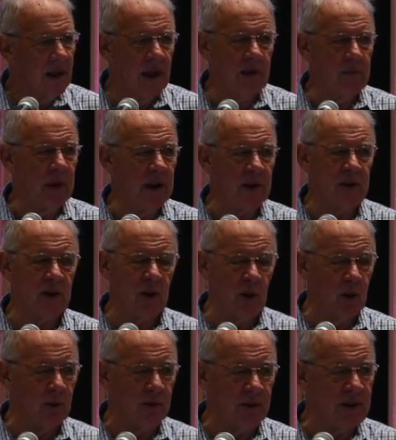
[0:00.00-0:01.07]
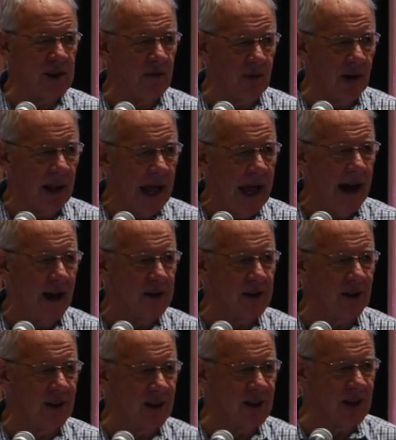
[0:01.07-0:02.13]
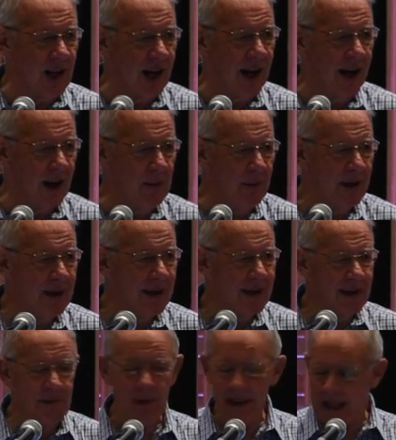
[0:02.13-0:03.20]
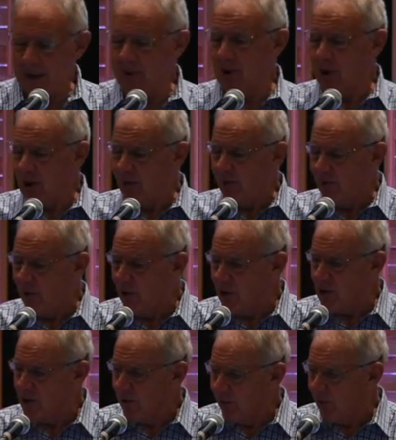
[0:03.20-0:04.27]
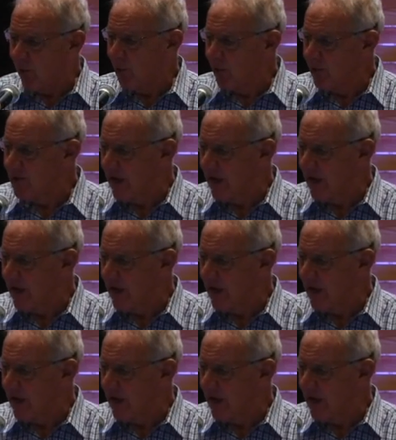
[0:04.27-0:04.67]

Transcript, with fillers: He'd been at school for several hours at this time, but that was her first full